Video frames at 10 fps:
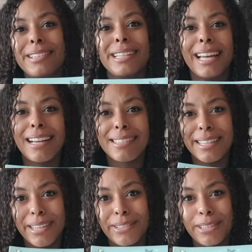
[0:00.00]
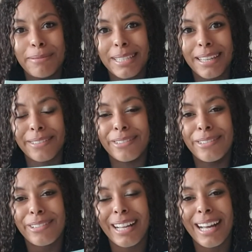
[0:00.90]
She has a YouTube
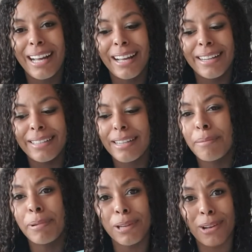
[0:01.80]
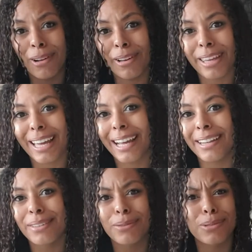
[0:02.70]
channel and a blog
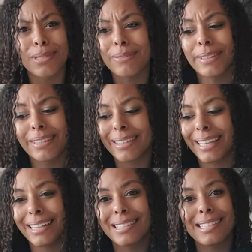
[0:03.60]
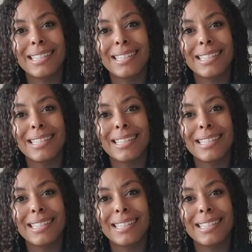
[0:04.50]
and all sorts of other things.